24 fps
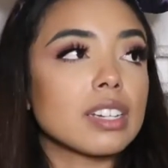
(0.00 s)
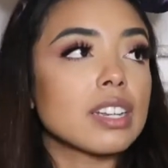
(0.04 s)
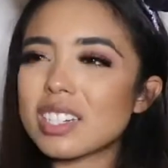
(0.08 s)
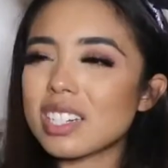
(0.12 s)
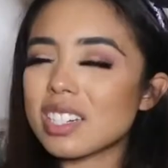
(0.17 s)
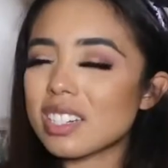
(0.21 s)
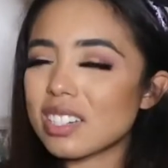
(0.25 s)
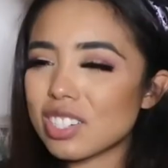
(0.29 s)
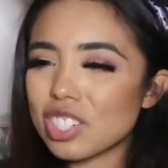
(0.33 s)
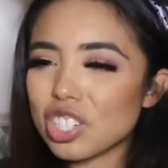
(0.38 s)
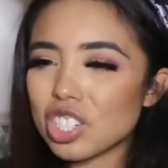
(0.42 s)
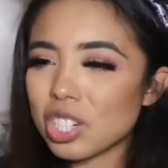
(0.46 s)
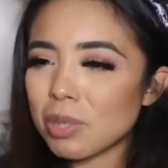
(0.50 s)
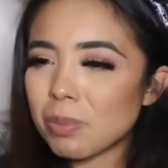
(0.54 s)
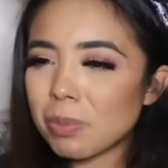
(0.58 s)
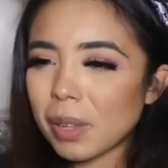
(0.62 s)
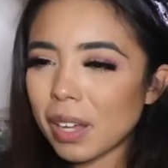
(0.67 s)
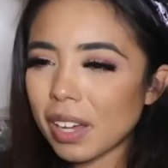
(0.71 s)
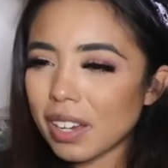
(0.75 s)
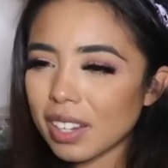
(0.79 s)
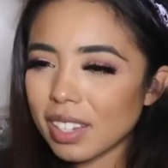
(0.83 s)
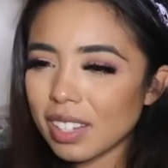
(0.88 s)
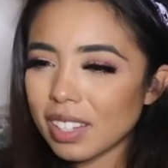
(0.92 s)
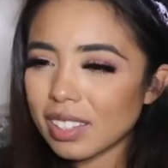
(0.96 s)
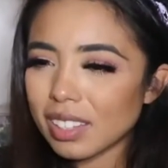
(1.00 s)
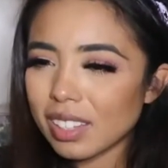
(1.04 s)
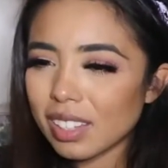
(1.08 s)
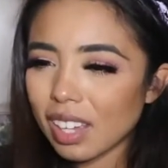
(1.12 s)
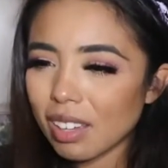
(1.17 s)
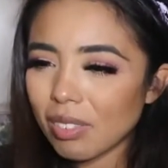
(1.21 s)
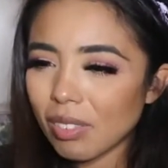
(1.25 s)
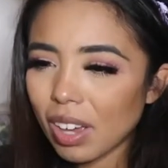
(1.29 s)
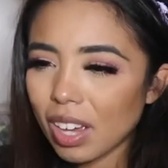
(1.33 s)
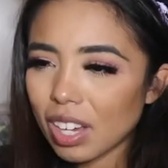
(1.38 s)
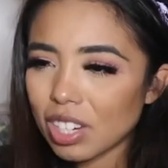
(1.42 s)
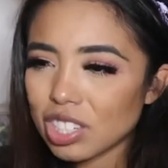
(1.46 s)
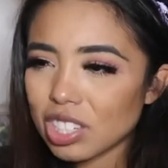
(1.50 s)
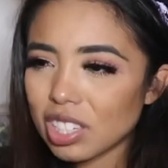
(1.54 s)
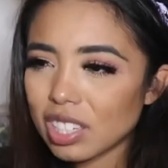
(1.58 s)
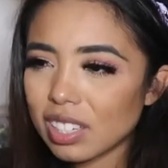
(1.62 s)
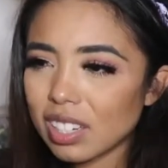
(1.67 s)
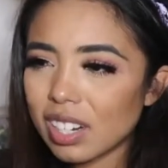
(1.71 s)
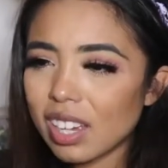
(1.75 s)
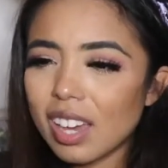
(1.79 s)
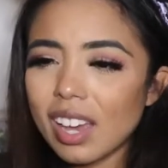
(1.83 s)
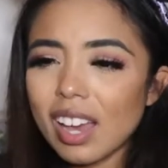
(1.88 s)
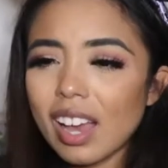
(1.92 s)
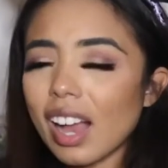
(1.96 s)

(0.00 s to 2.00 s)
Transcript: Did she plot it in the live action?